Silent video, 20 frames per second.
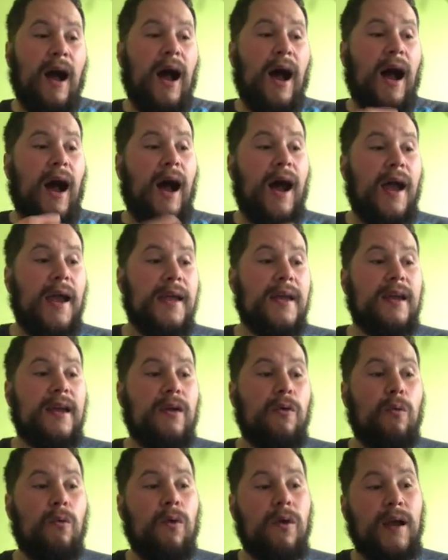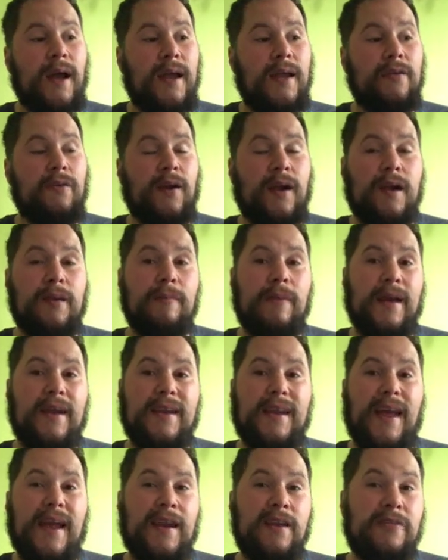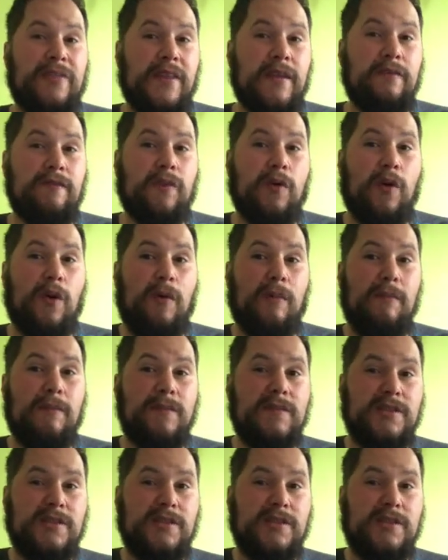I will kind of recommend anything from